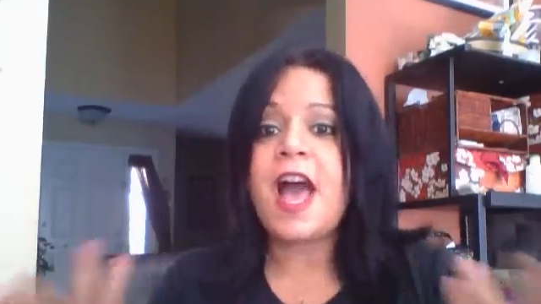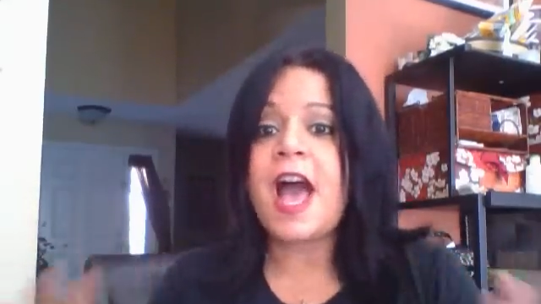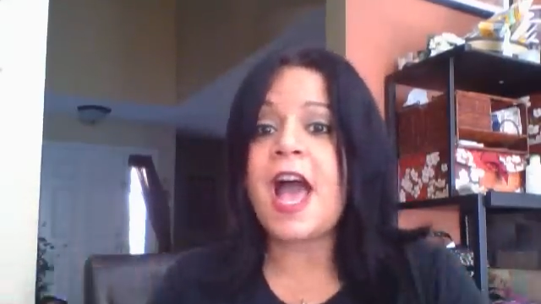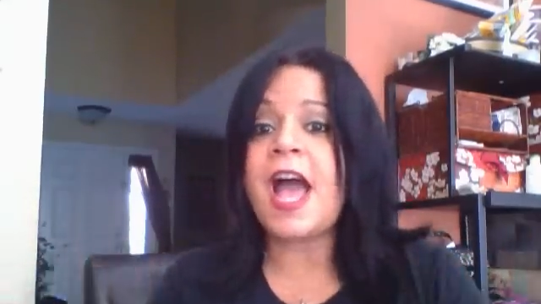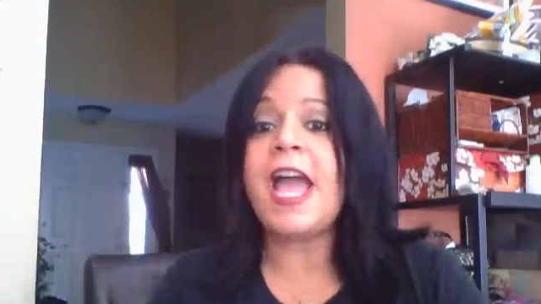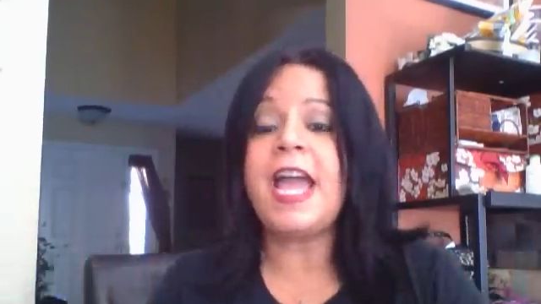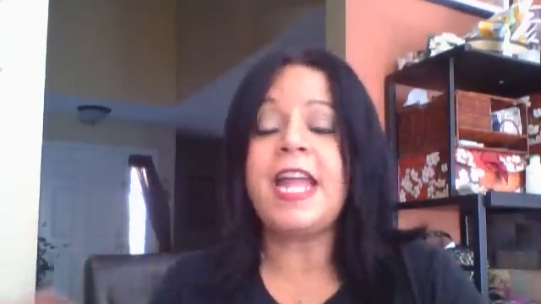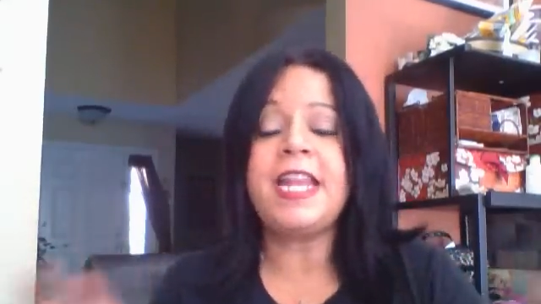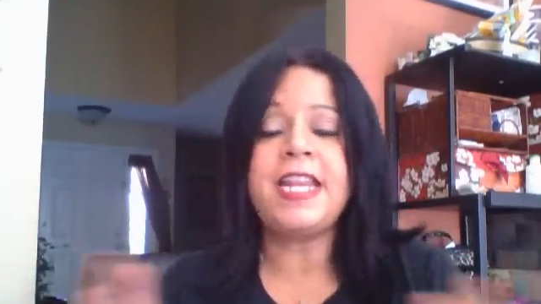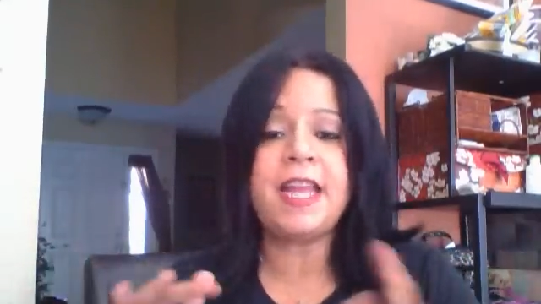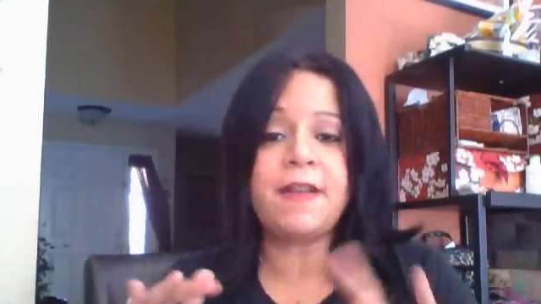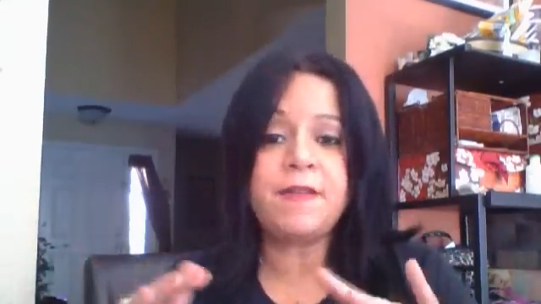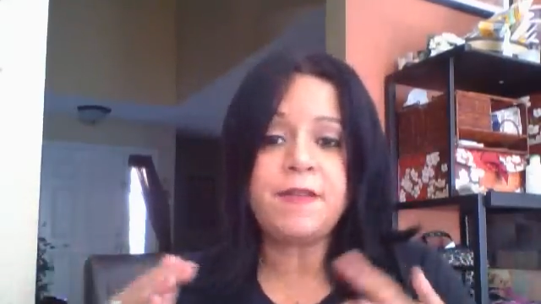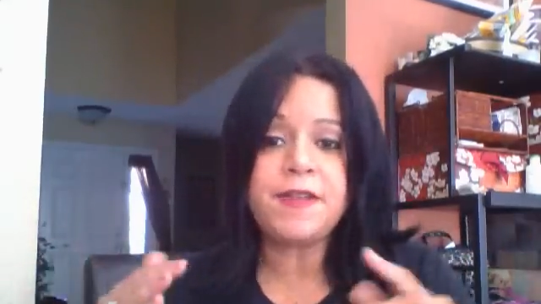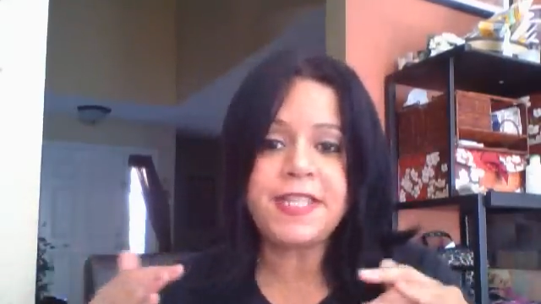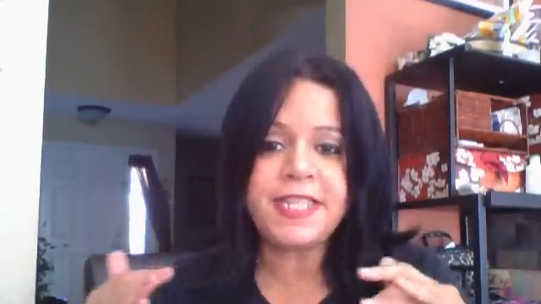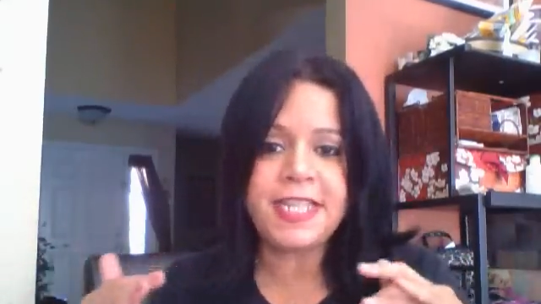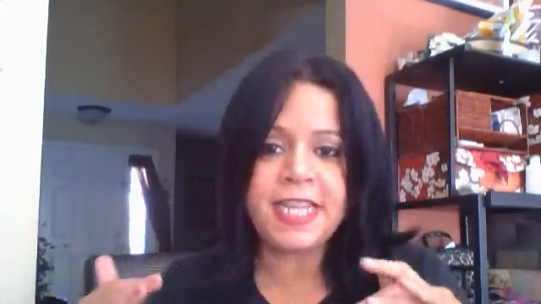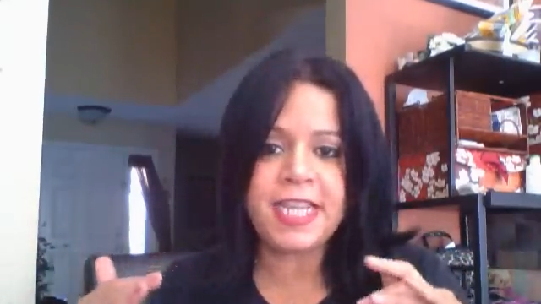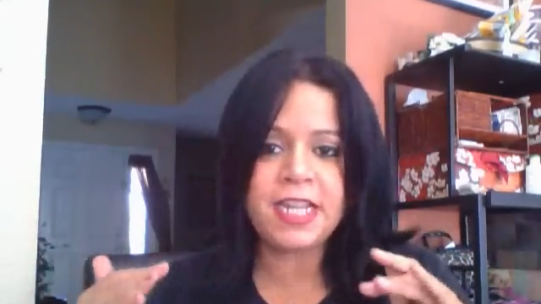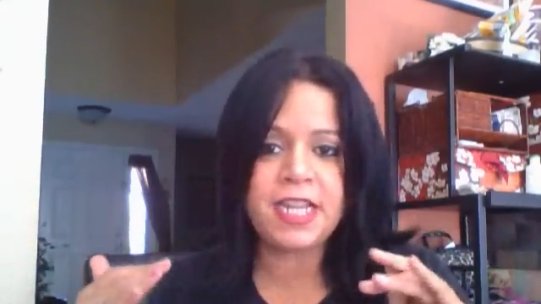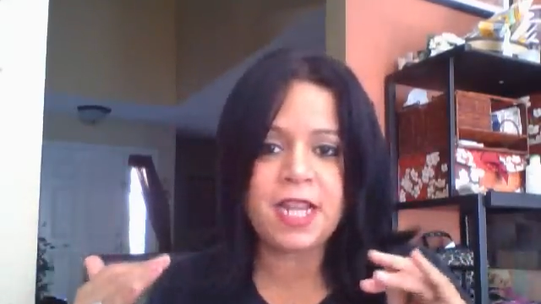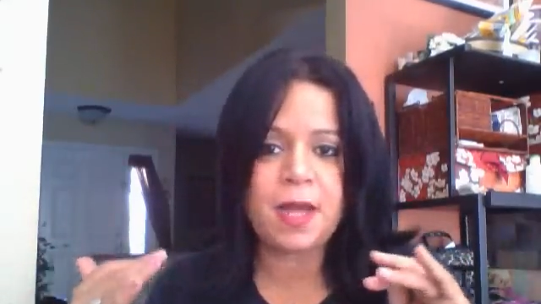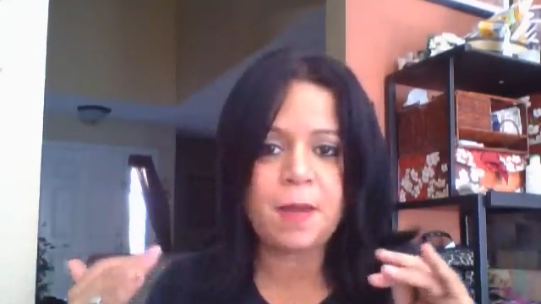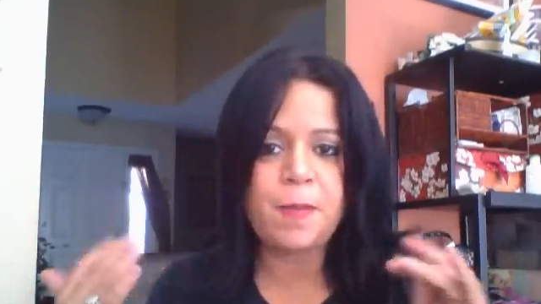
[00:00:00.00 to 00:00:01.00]
I had never
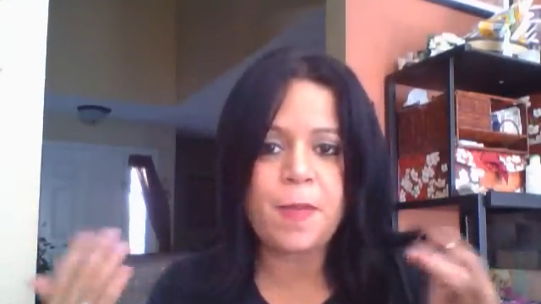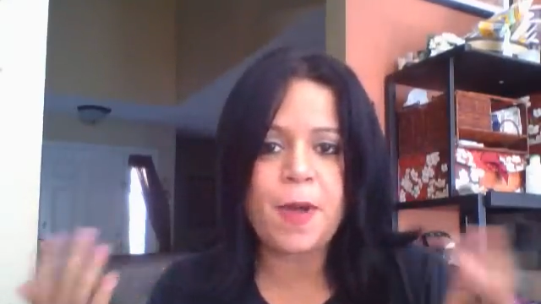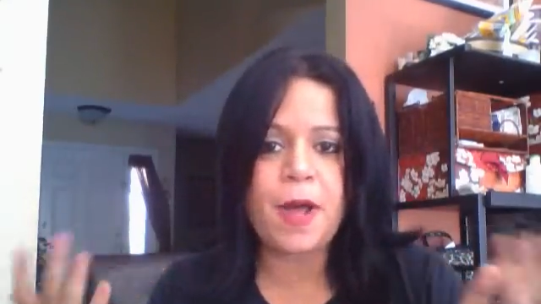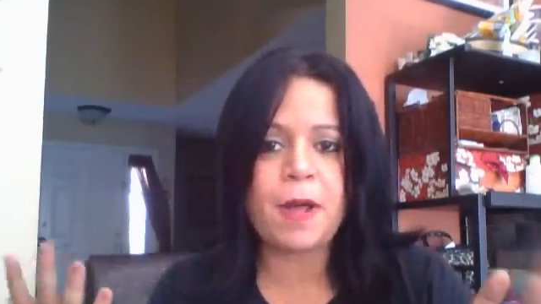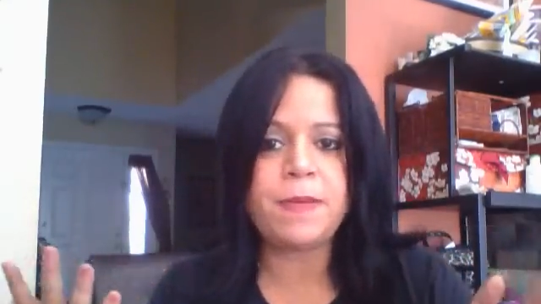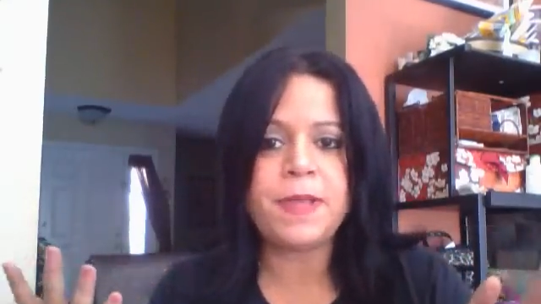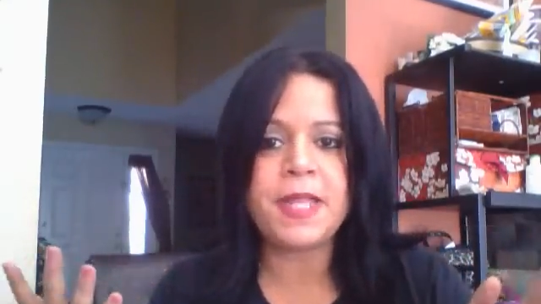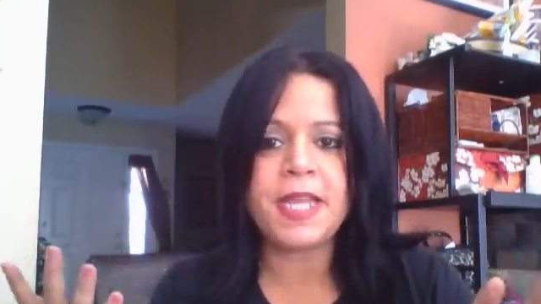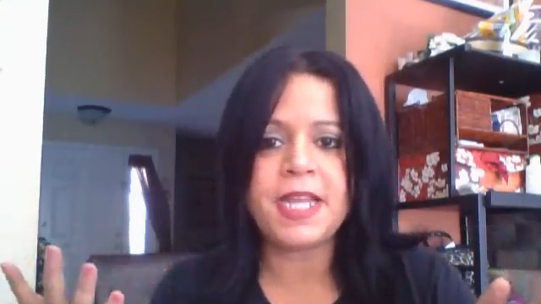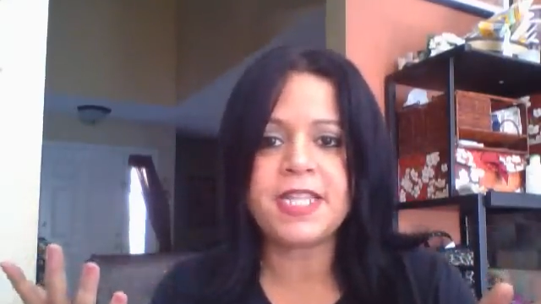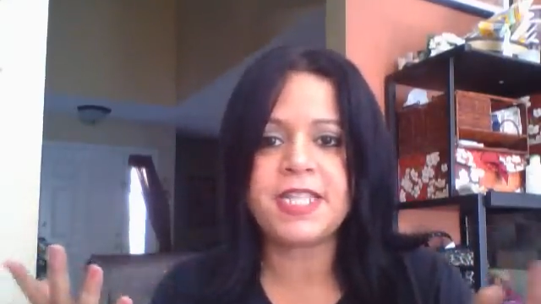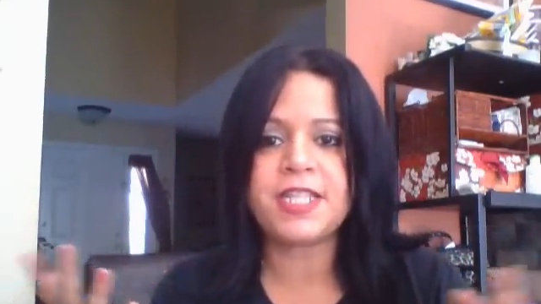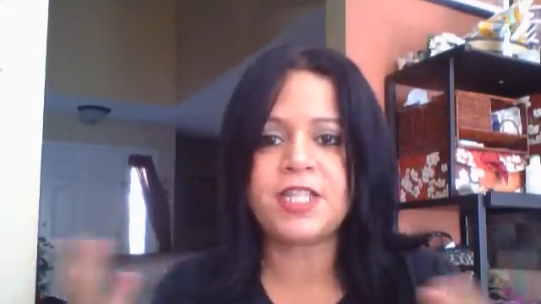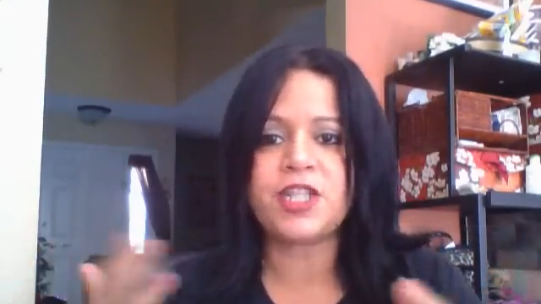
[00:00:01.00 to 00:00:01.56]
seen a Publix